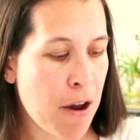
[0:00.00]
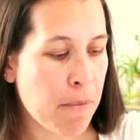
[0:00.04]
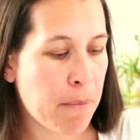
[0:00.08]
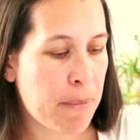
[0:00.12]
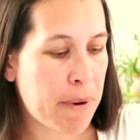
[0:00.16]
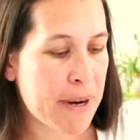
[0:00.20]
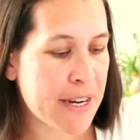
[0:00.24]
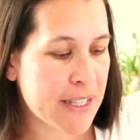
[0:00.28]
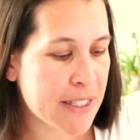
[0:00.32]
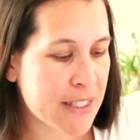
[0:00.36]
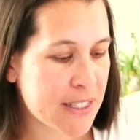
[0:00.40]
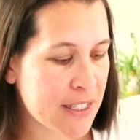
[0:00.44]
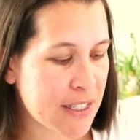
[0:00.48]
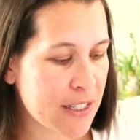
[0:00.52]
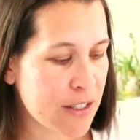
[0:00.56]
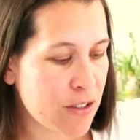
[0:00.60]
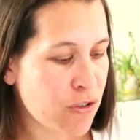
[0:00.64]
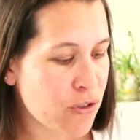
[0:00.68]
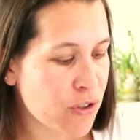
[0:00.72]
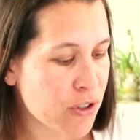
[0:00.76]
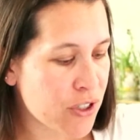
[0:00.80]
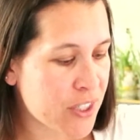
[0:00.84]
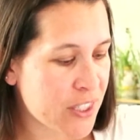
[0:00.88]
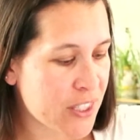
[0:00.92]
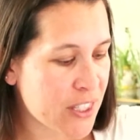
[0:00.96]
But it's
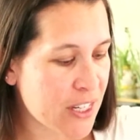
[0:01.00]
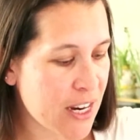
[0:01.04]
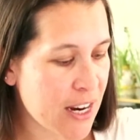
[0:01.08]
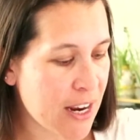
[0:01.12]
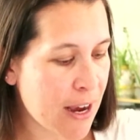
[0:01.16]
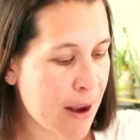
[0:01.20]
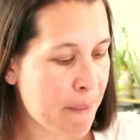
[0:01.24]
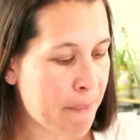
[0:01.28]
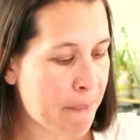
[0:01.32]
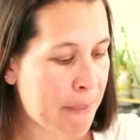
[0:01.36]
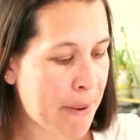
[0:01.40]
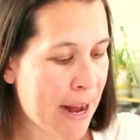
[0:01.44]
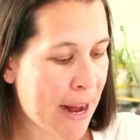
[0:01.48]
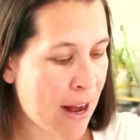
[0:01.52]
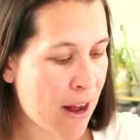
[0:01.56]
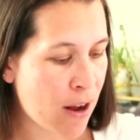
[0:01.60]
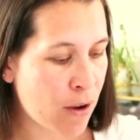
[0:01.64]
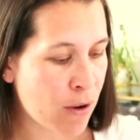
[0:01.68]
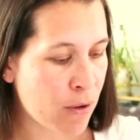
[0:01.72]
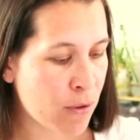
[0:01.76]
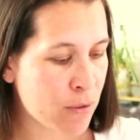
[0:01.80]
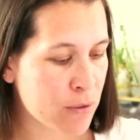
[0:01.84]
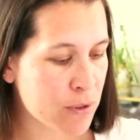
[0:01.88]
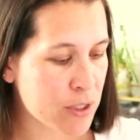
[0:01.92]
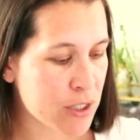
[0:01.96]
interesting
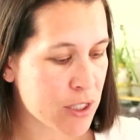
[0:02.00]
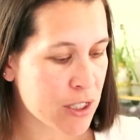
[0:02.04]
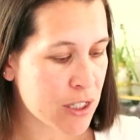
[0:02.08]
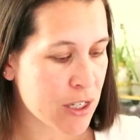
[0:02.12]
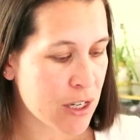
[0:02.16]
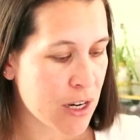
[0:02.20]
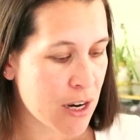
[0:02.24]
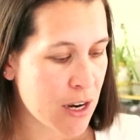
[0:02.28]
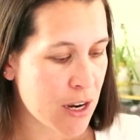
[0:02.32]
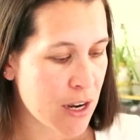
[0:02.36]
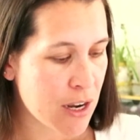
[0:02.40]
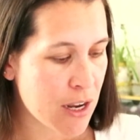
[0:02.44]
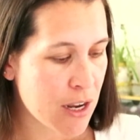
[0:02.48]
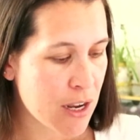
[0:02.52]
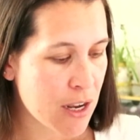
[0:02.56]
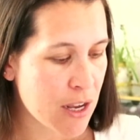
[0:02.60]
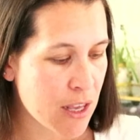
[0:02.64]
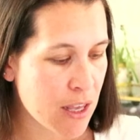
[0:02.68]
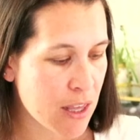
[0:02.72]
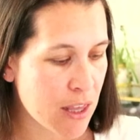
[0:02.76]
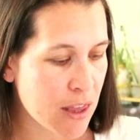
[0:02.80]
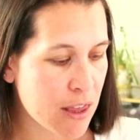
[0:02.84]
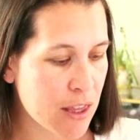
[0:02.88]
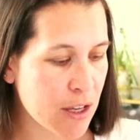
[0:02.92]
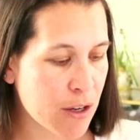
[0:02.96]
about
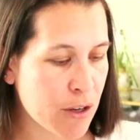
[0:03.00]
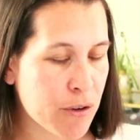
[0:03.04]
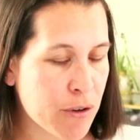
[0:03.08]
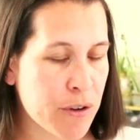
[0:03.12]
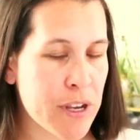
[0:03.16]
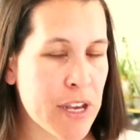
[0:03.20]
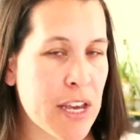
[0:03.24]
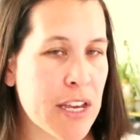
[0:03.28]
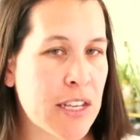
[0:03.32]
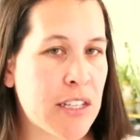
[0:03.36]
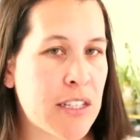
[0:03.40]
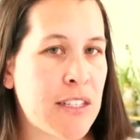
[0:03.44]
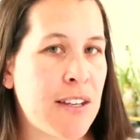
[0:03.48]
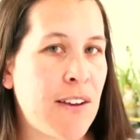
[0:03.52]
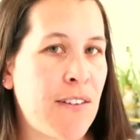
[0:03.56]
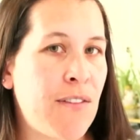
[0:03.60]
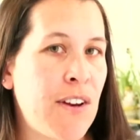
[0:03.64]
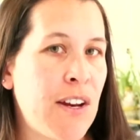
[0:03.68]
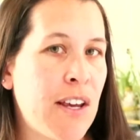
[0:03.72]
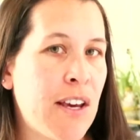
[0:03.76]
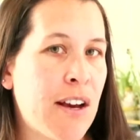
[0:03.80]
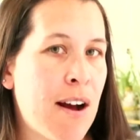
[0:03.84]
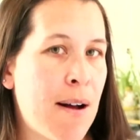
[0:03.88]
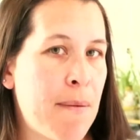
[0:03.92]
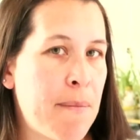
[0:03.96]
the
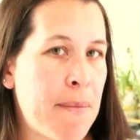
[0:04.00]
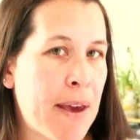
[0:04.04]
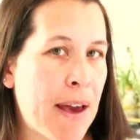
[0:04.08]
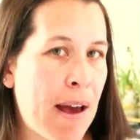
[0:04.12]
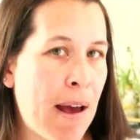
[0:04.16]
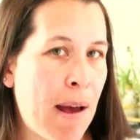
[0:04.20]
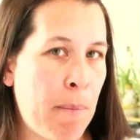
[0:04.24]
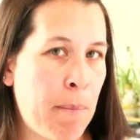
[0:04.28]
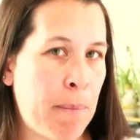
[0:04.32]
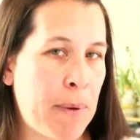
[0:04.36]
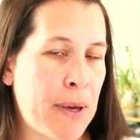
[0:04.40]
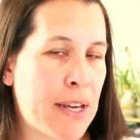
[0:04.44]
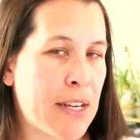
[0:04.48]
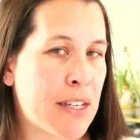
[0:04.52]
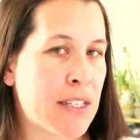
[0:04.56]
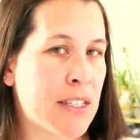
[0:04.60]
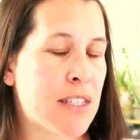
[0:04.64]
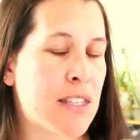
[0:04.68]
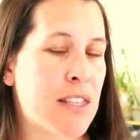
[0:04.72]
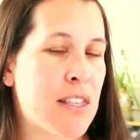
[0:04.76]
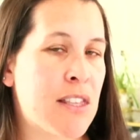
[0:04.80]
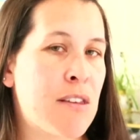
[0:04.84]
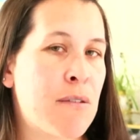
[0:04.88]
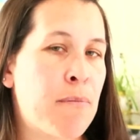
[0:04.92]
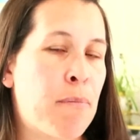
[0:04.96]
creativity coming up,
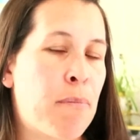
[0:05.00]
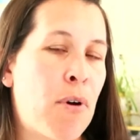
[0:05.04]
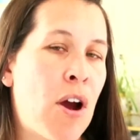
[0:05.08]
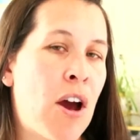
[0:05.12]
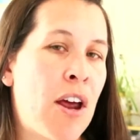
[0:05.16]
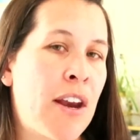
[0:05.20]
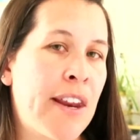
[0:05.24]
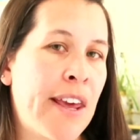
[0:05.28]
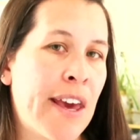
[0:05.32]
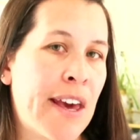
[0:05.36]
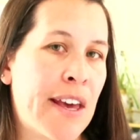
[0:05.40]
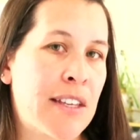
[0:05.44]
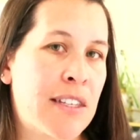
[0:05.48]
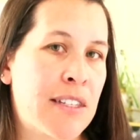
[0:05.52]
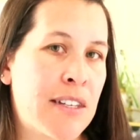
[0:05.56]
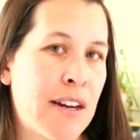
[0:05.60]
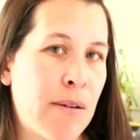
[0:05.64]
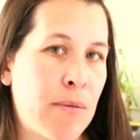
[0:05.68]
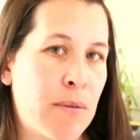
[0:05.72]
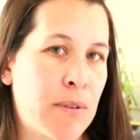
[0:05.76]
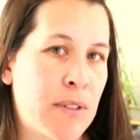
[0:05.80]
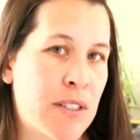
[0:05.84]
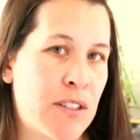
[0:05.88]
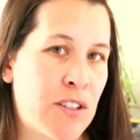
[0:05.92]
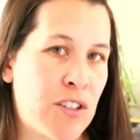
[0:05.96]
because the broadcast
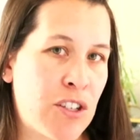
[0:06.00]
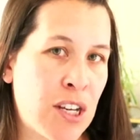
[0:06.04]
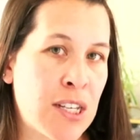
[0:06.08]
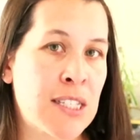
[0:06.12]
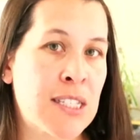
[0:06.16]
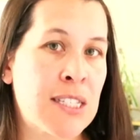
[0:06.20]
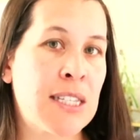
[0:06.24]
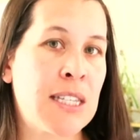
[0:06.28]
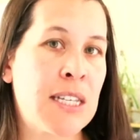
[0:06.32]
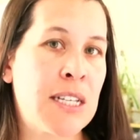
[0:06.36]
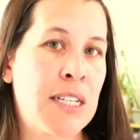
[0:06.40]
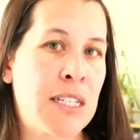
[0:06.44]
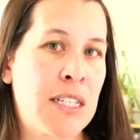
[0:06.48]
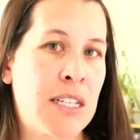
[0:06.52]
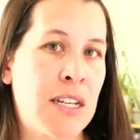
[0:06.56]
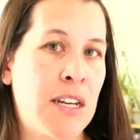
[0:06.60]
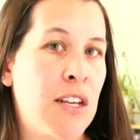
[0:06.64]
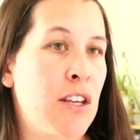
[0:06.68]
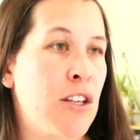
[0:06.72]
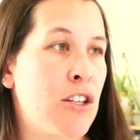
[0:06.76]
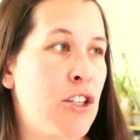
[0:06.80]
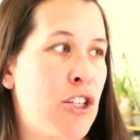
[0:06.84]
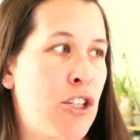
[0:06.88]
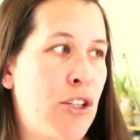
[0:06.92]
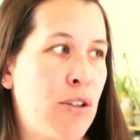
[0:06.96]
I was just
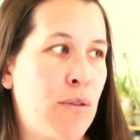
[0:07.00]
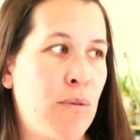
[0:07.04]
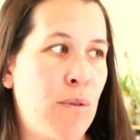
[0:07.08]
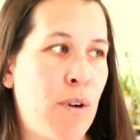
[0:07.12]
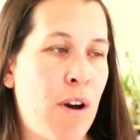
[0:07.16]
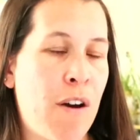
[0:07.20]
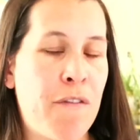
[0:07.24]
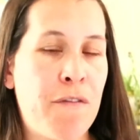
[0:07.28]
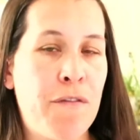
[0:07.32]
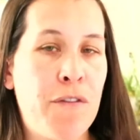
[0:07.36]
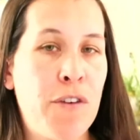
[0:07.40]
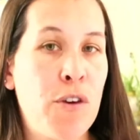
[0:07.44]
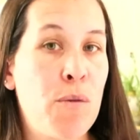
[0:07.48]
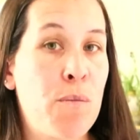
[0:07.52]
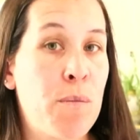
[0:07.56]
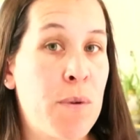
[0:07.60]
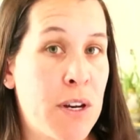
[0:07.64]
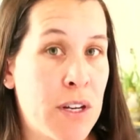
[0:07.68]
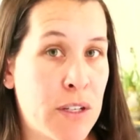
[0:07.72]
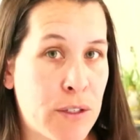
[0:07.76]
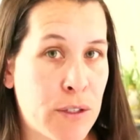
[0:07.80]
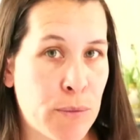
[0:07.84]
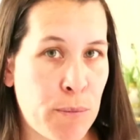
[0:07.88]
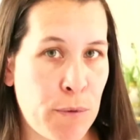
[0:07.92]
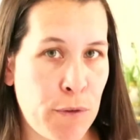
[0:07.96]
listening to a few
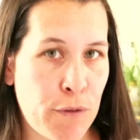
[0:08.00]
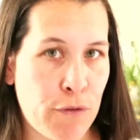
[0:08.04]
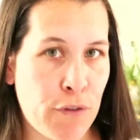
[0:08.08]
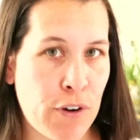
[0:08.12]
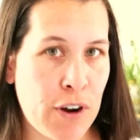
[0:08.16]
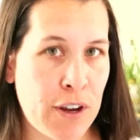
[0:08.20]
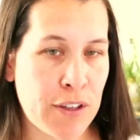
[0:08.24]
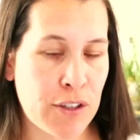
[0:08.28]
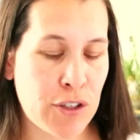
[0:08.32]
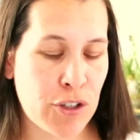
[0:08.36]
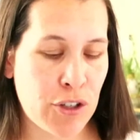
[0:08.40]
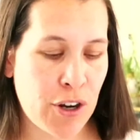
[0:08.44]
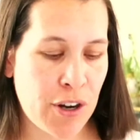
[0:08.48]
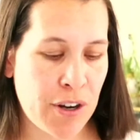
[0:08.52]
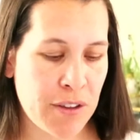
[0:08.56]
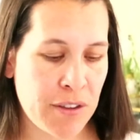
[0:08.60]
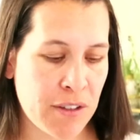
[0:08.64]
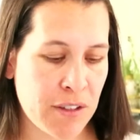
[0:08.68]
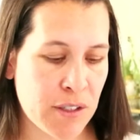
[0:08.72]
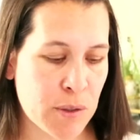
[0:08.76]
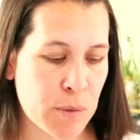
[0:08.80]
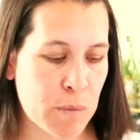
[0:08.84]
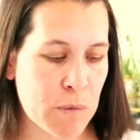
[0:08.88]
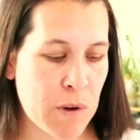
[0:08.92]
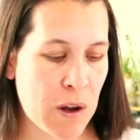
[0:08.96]
minutes before I started
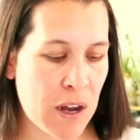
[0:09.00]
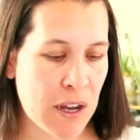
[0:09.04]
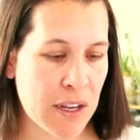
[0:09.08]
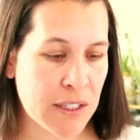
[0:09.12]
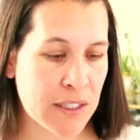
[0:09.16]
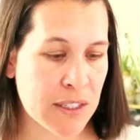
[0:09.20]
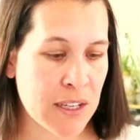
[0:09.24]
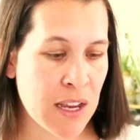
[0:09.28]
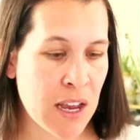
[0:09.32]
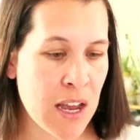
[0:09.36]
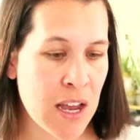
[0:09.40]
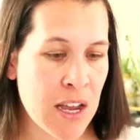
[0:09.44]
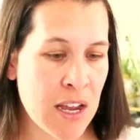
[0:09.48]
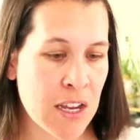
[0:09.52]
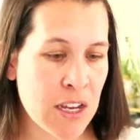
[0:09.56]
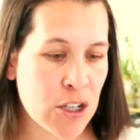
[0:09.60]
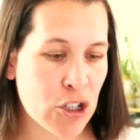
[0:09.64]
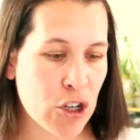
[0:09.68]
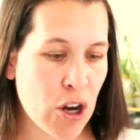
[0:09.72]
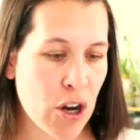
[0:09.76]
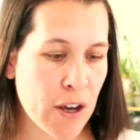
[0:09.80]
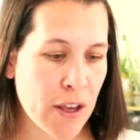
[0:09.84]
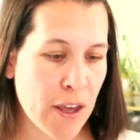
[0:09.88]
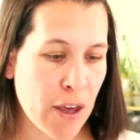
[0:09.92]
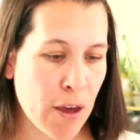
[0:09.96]
this was
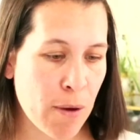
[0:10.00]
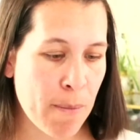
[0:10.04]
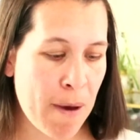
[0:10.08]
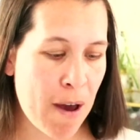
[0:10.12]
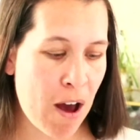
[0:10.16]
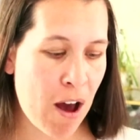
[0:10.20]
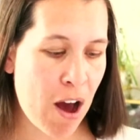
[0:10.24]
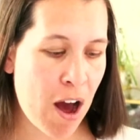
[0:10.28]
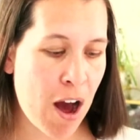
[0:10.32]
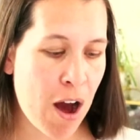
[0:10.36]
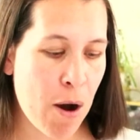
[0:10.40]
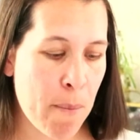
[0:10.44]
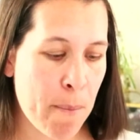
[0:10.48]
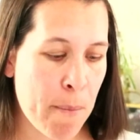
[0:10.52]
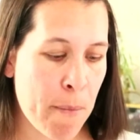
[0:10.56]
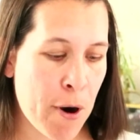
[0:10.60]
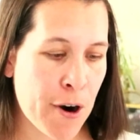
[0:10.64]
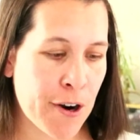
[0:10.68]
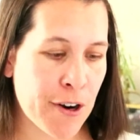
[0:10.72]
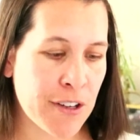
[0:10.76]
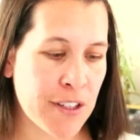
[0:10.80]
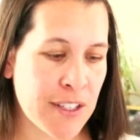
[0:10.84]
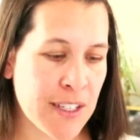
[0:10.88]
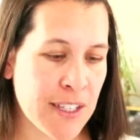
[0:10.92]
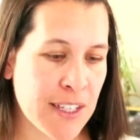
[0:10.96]
talking about how
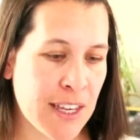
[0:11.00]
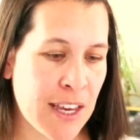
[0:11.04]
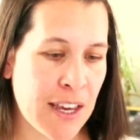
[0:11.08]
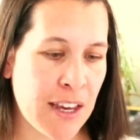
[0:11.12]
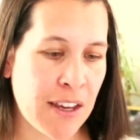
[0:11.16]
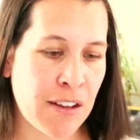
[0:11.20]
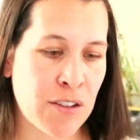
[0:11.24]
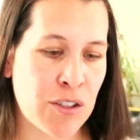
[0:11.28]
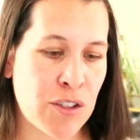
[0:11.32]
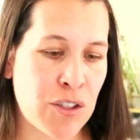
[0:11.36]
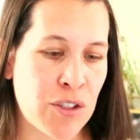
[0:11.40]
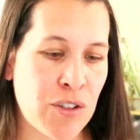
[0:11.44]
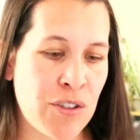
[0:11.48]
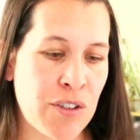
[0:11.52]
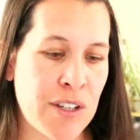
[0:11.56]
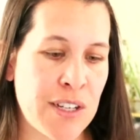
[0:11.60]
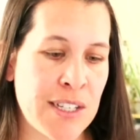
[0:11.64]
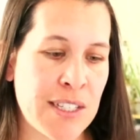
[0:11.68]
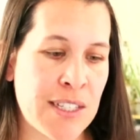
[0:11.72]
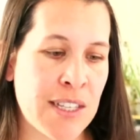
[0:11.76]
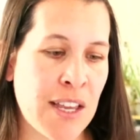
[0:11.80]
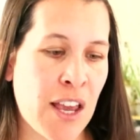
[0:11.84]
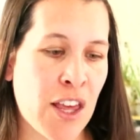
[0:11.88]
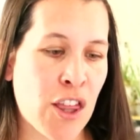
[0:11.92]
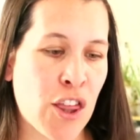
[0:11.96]
Mars in Cancer
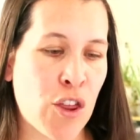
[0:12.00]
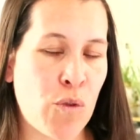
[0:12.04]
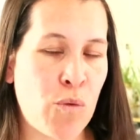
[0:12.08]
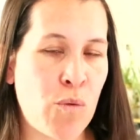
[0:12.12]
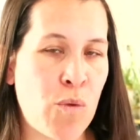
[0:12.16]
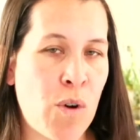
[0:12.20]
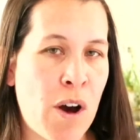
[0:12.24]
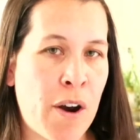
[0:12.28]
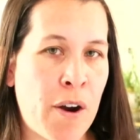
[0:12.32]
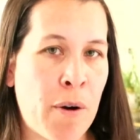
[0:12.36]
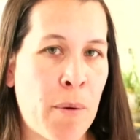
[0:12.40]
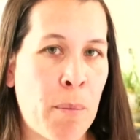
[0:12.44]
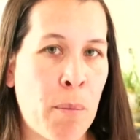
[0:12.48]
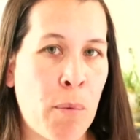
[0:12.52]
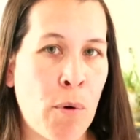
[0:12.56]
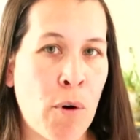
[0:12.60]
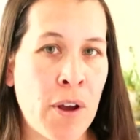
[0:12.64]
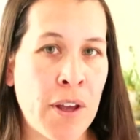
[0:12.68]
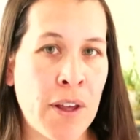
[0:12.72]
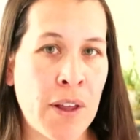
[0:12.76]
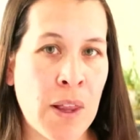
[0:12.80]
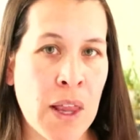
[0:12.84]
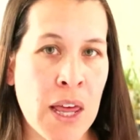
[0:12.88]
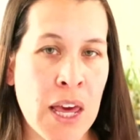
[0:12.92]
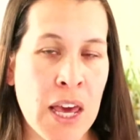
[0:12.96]
is like the water
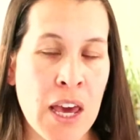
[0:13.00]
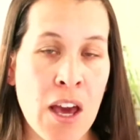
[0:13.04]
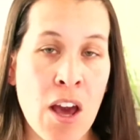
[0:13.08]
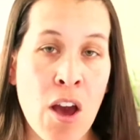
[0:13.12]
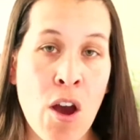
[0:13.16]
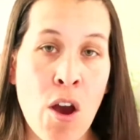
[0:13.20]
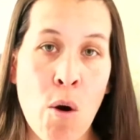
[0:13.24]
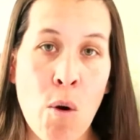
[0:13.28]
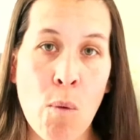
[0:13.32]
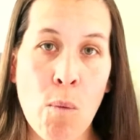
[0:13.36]
boiling.